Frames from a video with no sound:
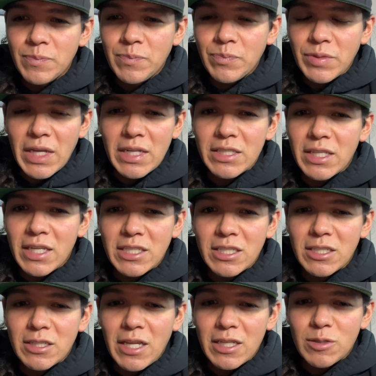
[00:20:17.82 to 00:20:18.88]

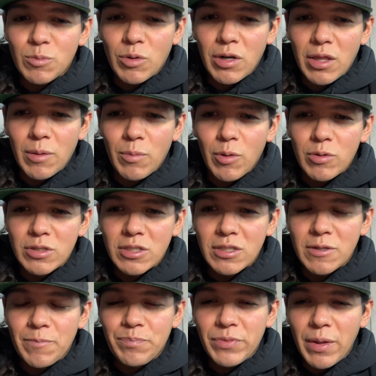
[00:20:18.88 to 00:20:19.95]
That's one of the most
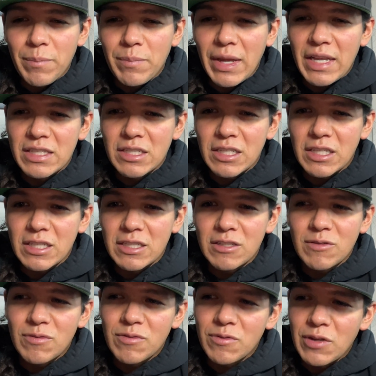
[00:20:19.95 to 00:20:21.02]
amazingest
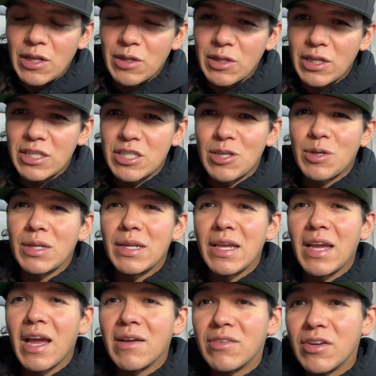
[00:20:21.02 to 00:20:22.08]
feelings you can
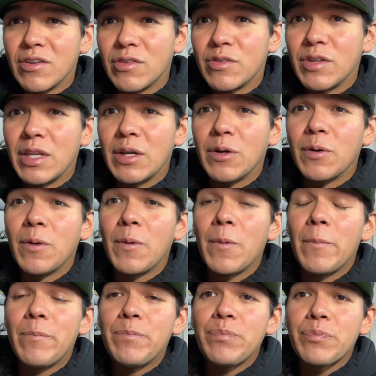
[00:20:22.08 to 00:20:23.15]
ever feel.
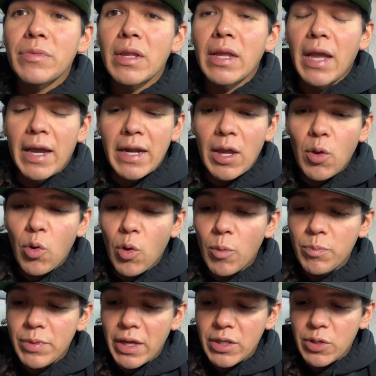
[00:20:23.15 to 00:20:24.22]
And I
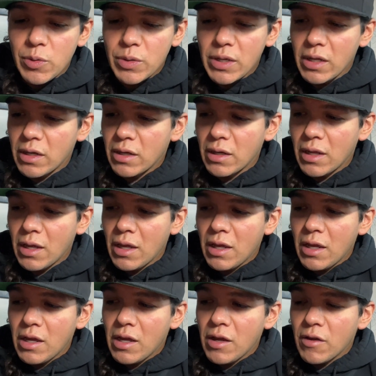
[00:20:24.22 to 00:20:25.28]
hope that you can
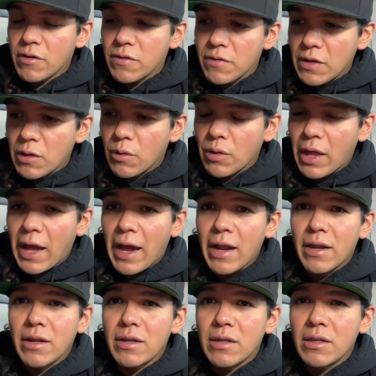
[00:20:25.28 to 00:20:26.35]
feel that
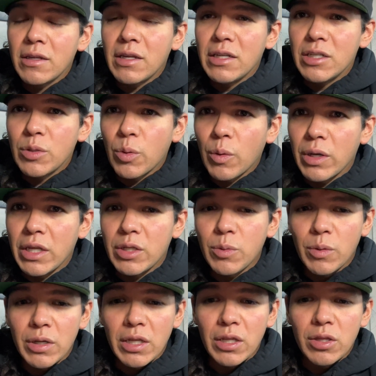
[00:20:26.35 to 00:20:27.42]
in
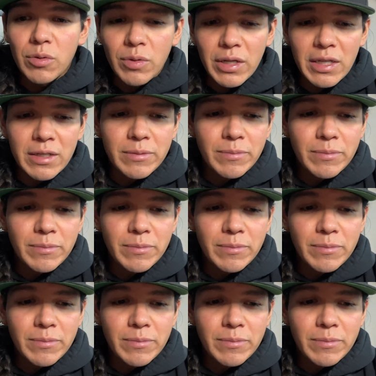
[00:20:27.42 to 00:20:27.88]
2023.